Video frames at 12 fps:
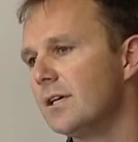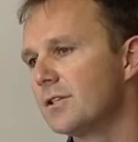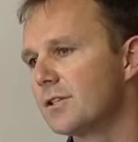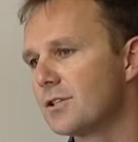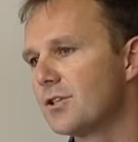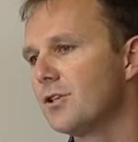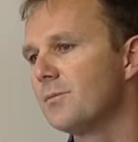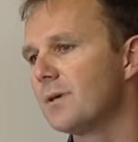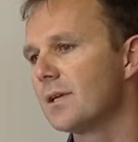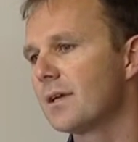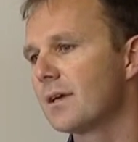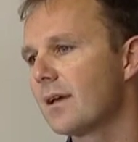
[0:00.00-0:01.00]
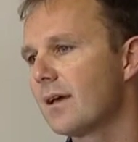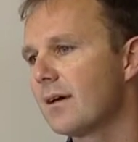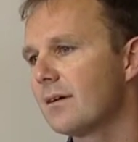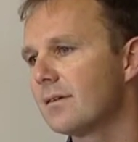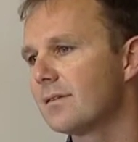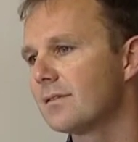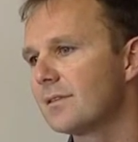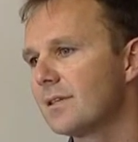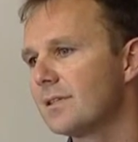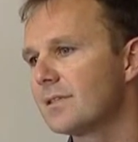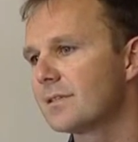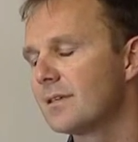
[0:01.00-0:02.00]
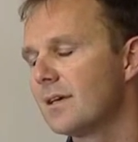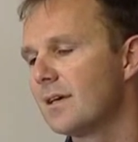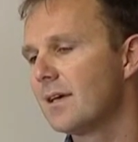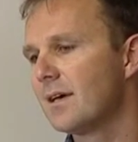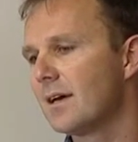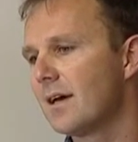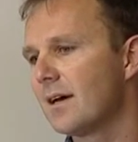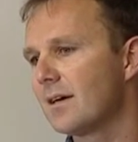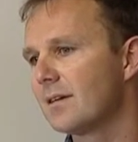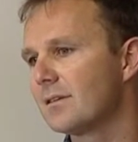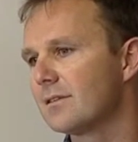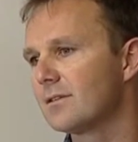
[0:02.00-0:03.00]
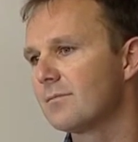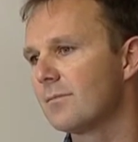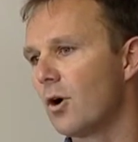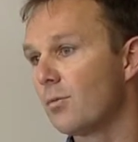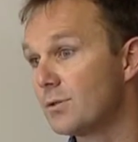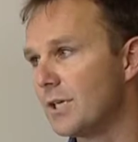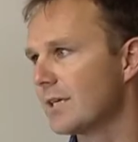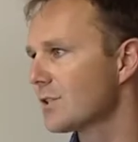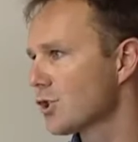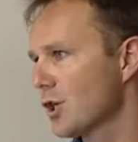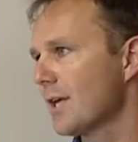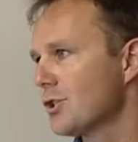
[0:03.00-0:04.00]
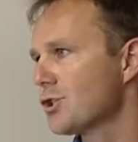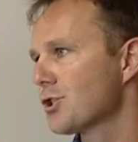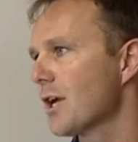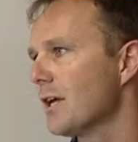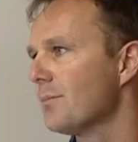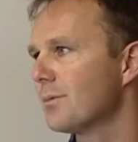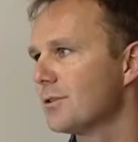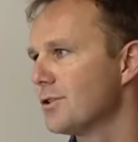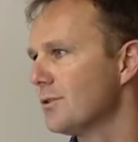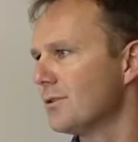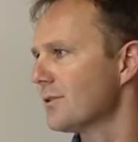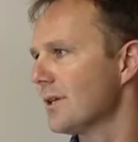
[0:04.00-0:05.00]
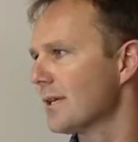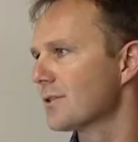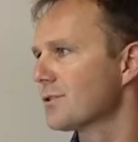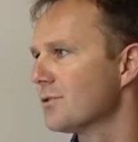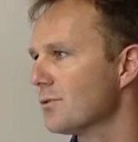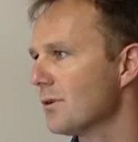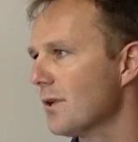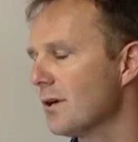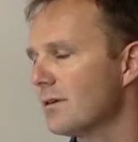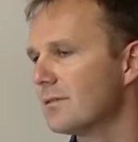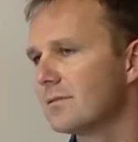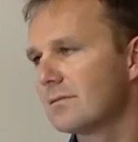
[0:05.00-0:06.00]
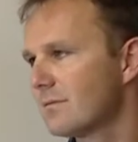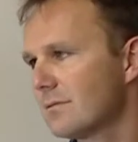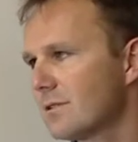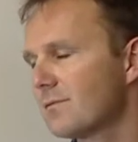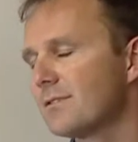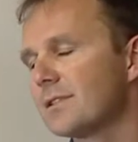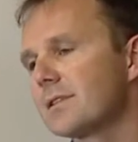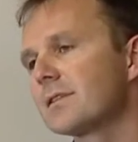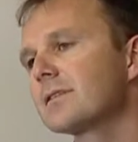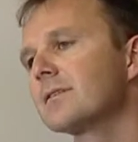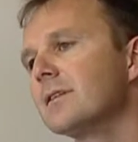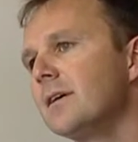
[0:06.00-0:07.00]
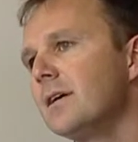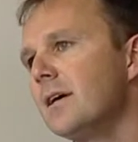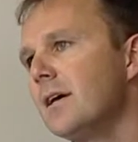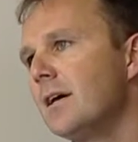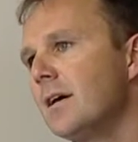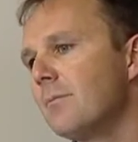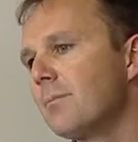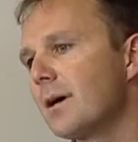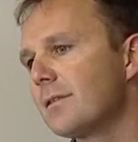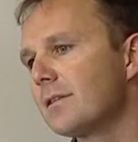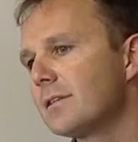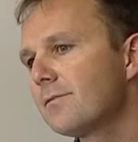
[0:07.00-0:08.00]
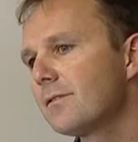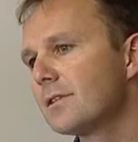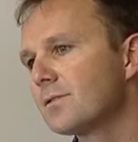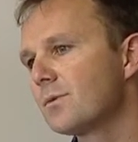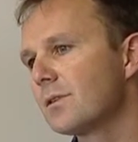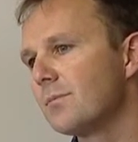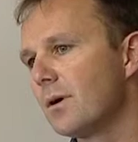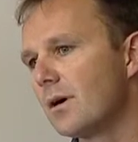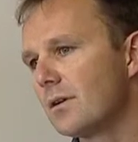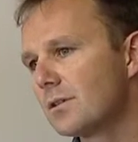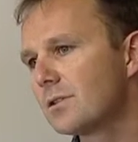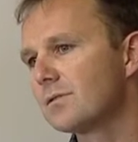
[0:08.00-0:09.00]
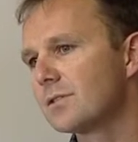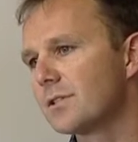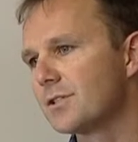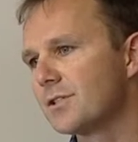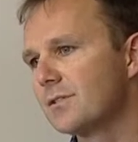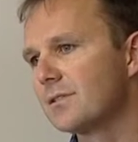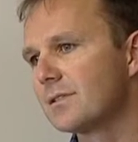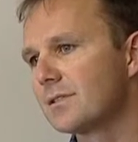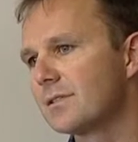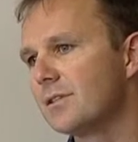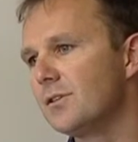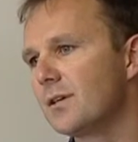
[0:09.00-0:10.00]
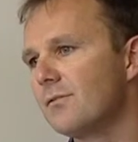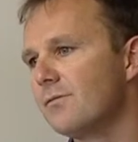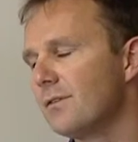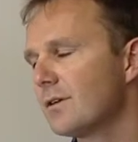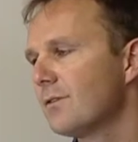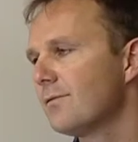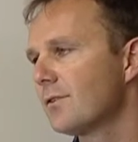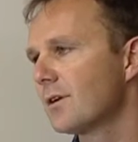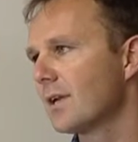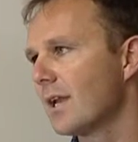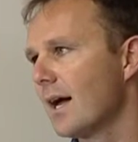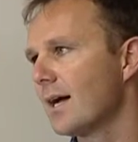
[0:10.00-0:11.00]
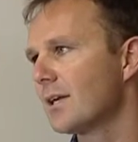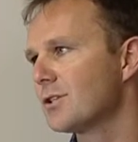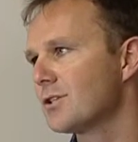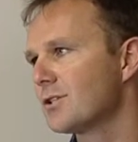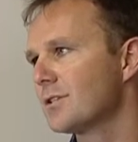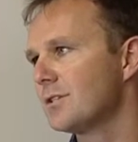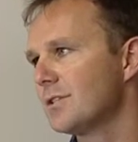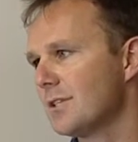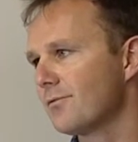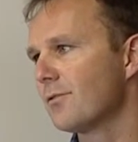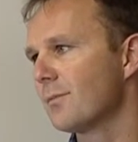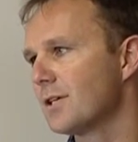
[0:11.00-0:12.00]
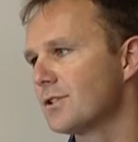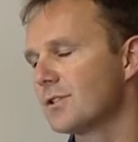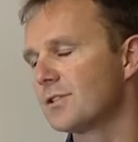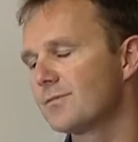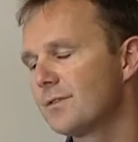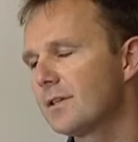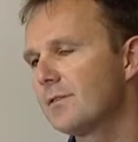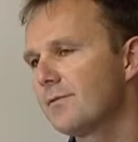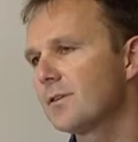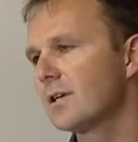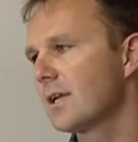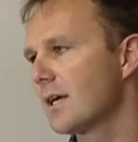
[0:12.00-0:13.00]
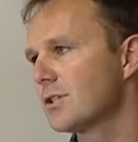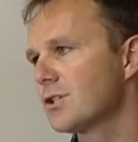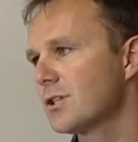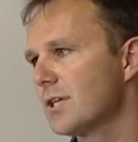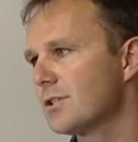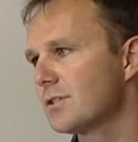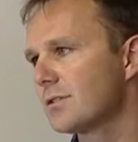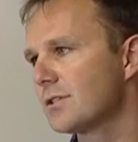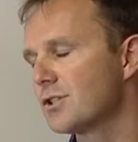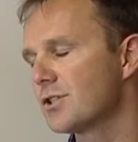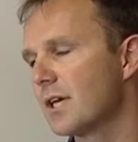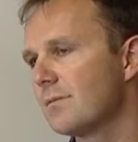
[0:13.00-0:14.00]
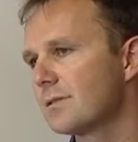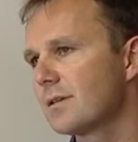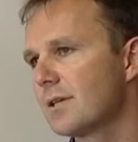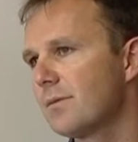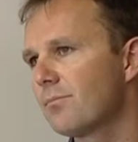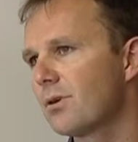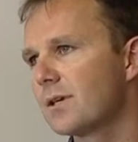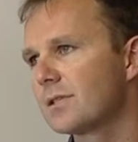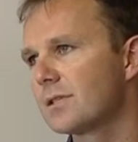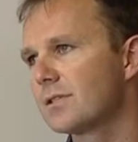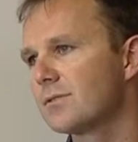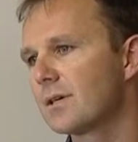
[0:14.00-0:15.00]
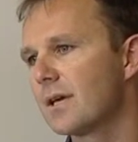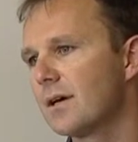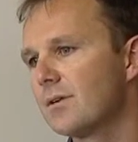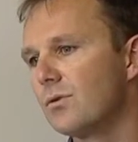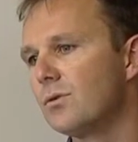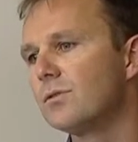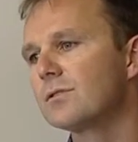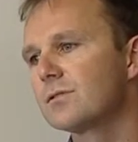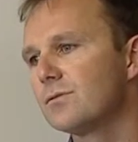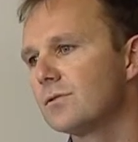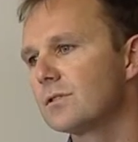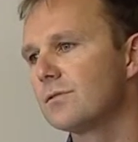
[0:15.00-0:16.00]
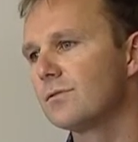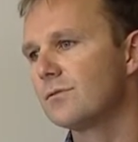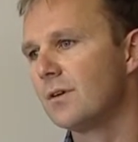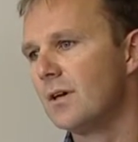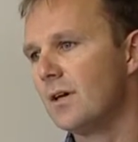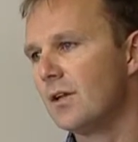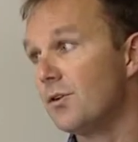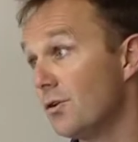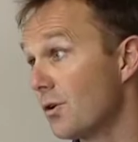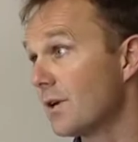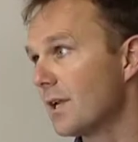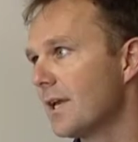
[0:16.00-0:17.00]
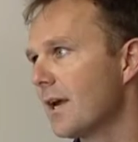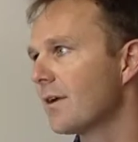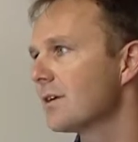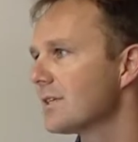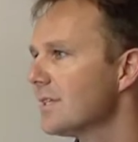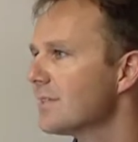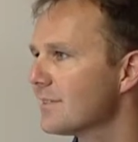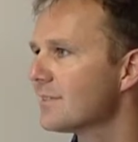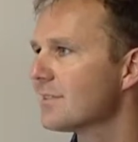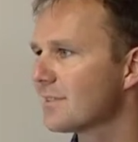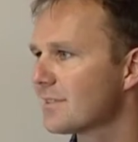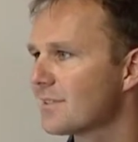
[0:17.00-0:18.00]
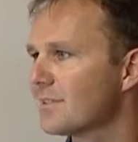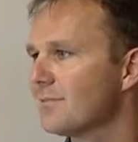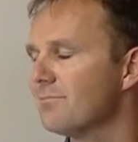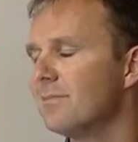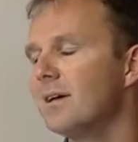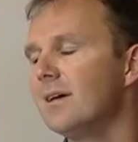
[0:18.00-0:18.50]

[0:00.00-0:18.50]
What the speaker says: determining how these objects change shape due to external loads, just physics. But the difference with the biological tissues is that you get very, very large deformations, very, very large changes in shape. So that brings into account all sorts of non-linearities into the system.